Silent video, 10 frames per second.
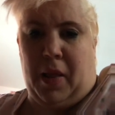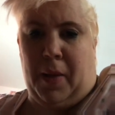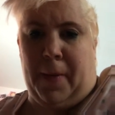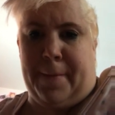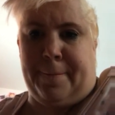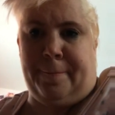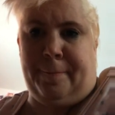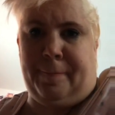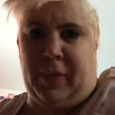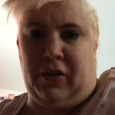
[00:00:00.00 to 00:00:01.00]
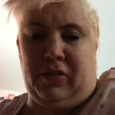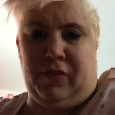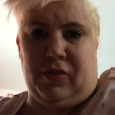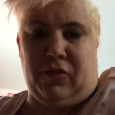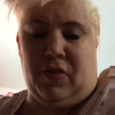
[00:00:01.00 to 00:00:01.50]
I don't
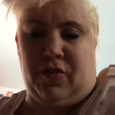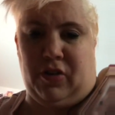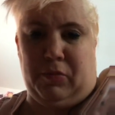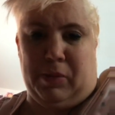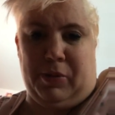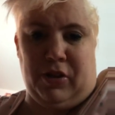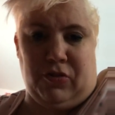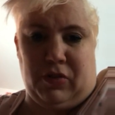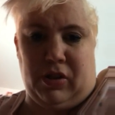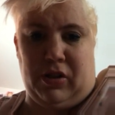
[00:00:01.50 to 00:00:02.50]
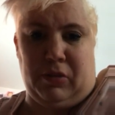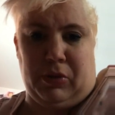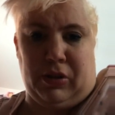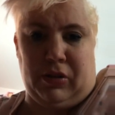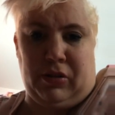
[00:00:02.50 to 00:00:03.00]
even know if it's still on my page or not.
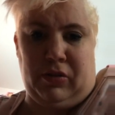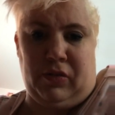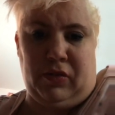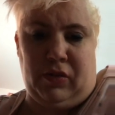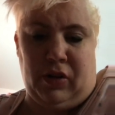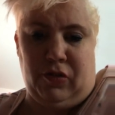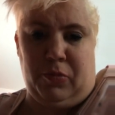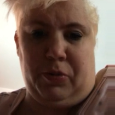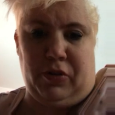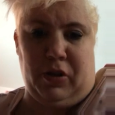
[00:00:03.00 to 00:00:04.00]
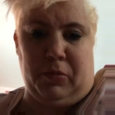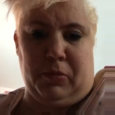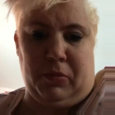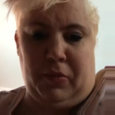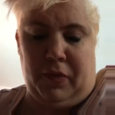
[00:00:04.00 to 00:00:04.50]
I should put it on
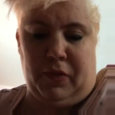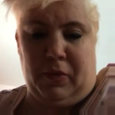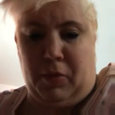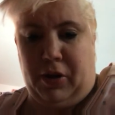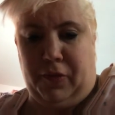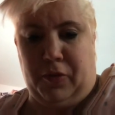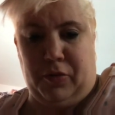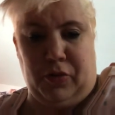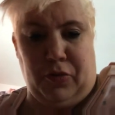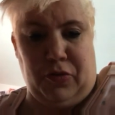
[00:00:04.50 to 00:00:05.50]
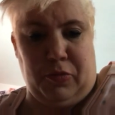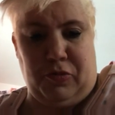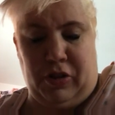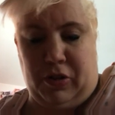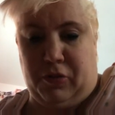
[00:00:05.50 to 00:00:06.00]
my other YouTube
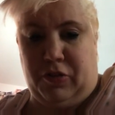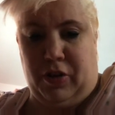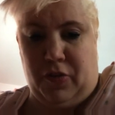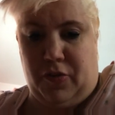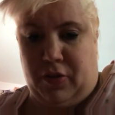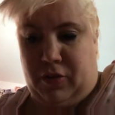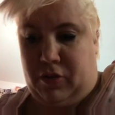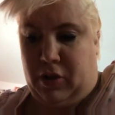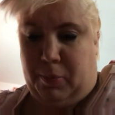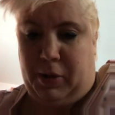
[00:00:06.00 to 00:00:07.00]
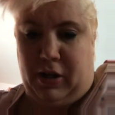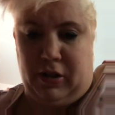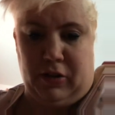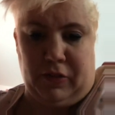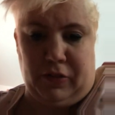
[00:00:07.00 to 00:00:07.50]
channel, which has the Epcot
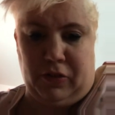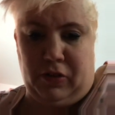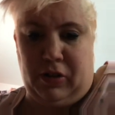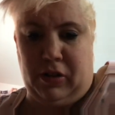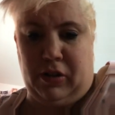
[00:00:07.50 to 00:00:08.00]
on there.